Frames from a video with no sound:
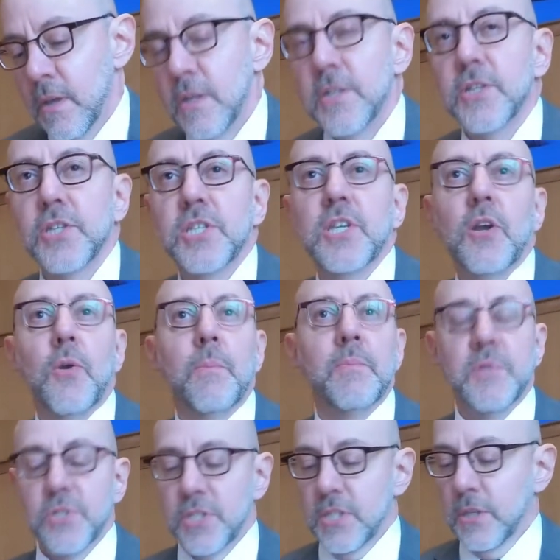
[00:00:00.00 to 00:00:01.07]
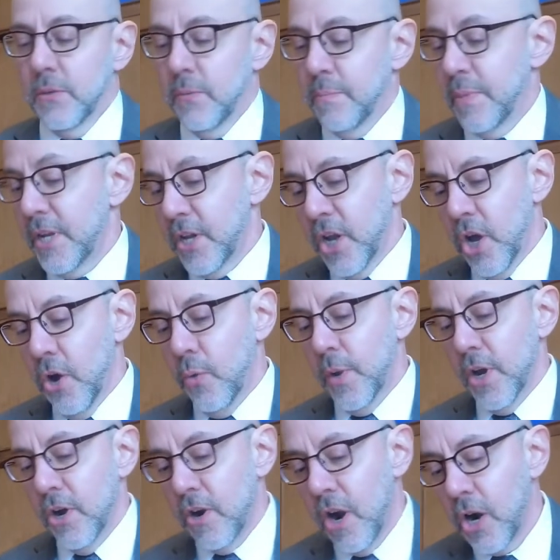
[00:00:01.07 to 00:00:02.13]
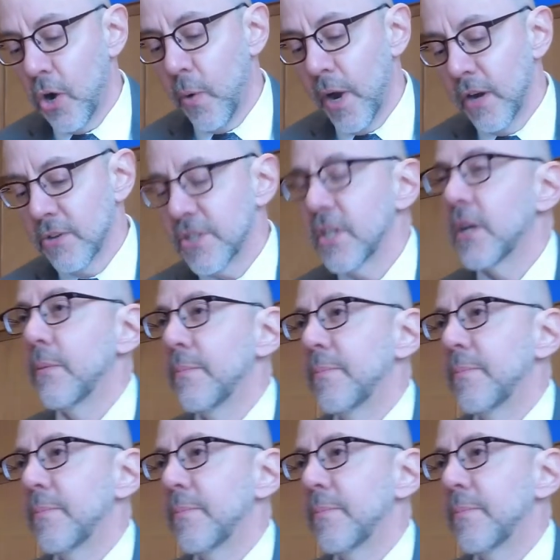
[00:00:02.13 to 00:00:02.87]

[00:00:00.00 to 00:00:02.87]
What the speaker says: Just a bit ago, we heard our choir sing